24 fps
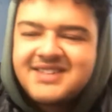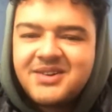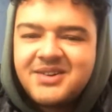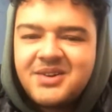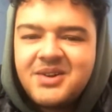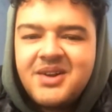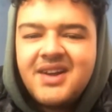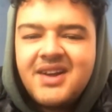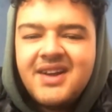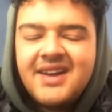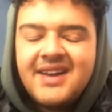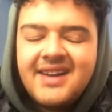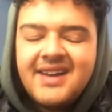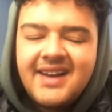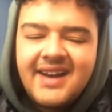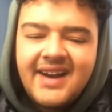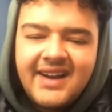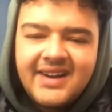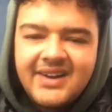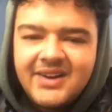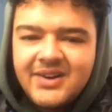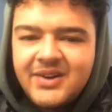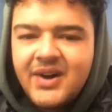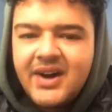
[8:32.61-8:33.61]
So
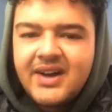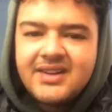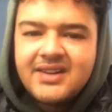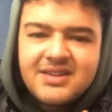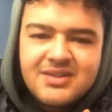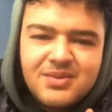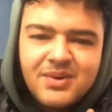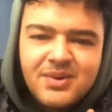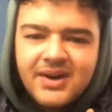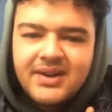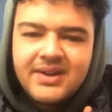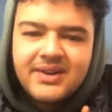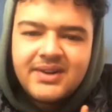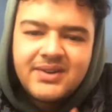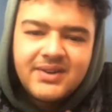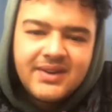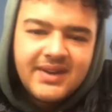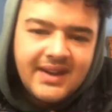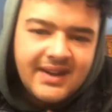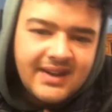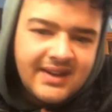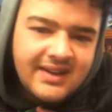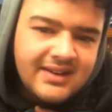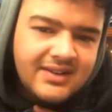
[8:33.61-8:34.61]
I don't know. I just wanted to
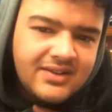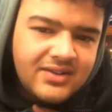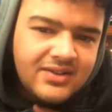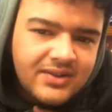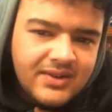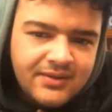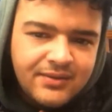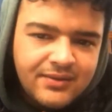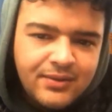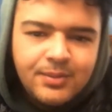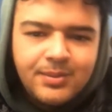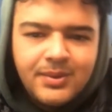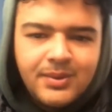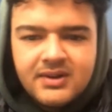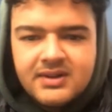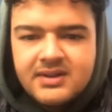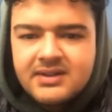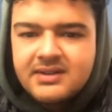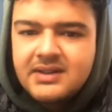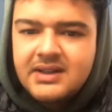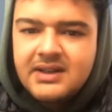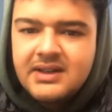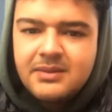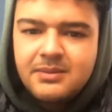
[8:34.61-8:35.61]
get into the football
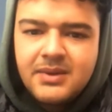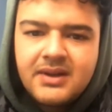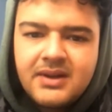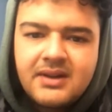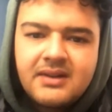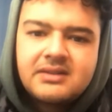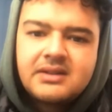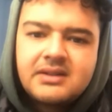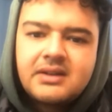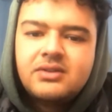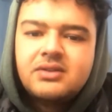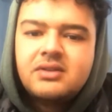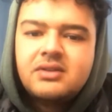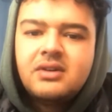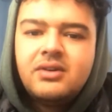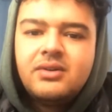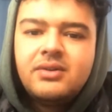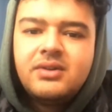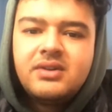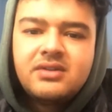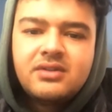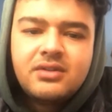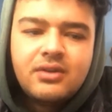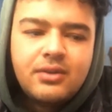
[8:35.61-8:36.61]
scene because I was
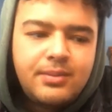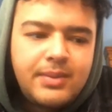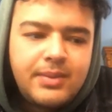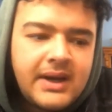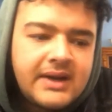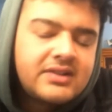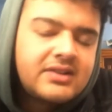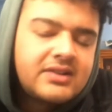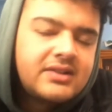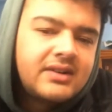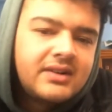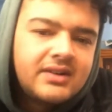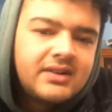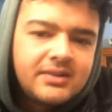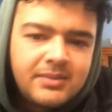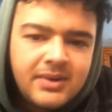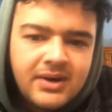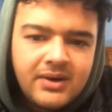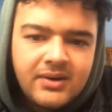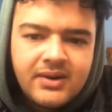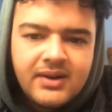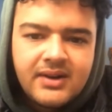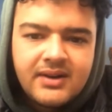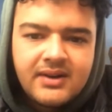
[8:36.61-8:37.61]
always so passionate
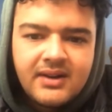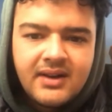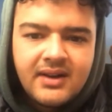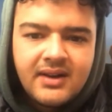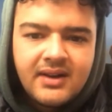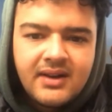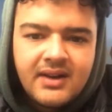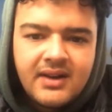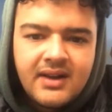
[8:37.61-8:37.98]
about it.